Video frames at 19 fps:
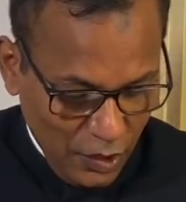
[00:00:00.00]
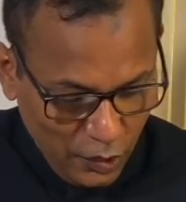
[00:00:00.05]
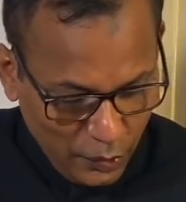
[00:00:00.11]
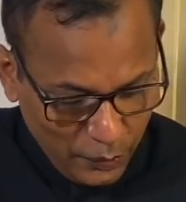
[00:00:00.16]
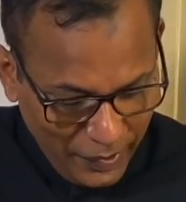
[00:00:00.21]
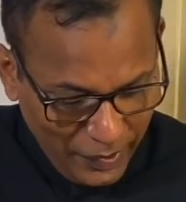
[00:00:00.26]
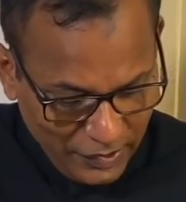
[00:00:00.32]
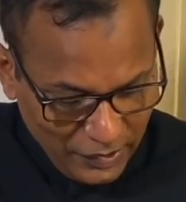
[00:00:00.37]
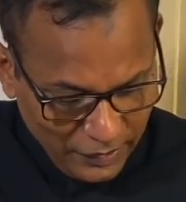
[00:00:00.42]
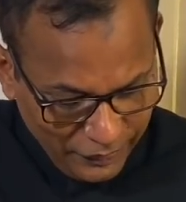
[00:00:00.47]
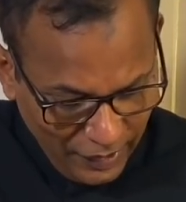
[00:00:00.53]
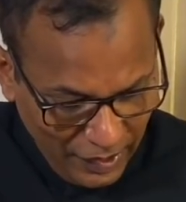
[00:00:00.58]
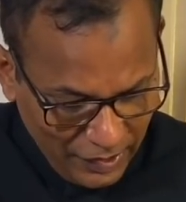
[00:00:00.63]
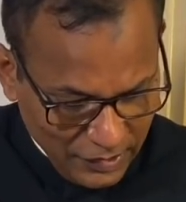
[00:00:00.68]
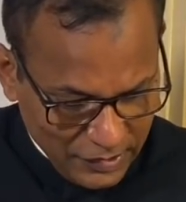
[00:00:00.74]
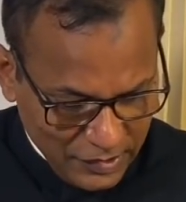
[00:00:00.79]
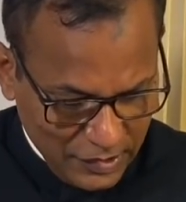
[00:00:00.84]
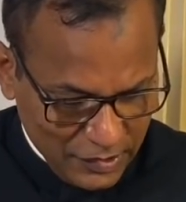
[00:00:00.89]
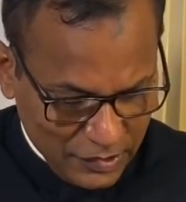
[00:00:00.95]
When the
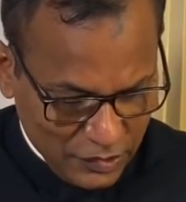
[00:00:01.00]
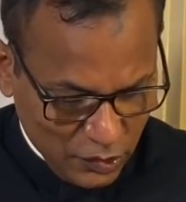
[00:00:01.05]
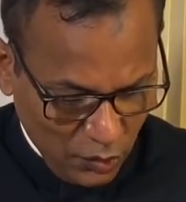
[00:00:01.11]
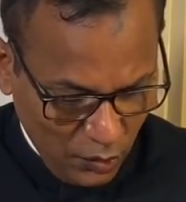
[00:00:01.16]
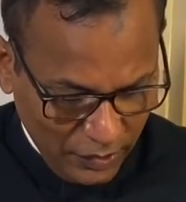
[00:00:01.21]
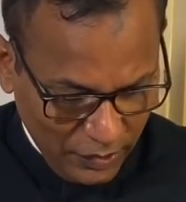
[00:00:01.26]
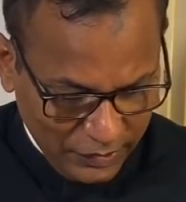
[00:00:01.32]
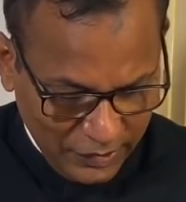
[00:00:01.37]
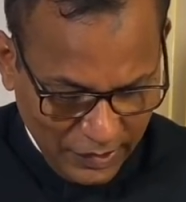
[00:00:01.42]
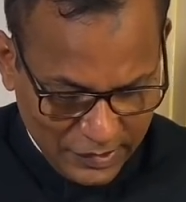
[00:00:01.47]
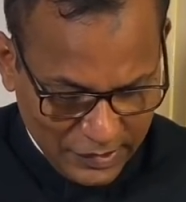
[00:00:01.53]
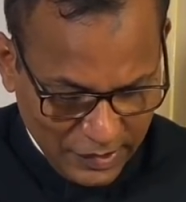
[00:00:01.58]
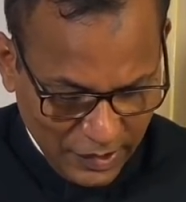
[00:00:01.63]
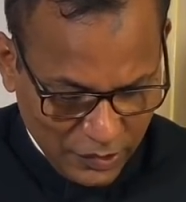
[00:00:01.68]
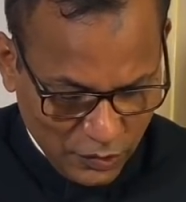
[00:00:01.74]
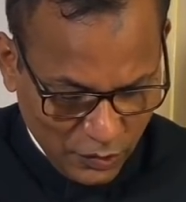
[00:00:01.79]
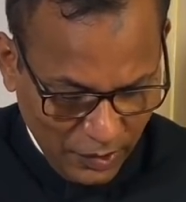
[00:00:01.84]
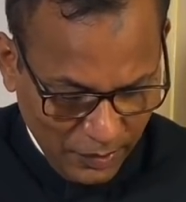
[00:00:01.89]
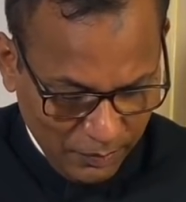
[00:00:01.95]
Pharisees saw it, they
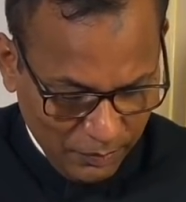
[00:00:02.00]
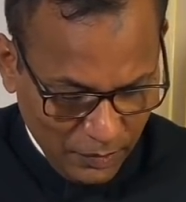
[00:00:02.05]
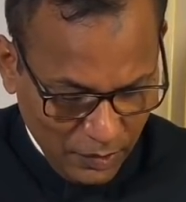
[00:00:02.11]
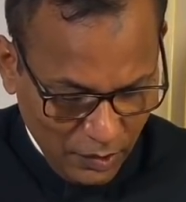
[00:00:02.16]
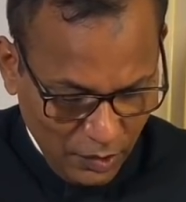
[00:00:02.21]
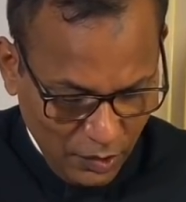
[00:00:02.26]
said to him,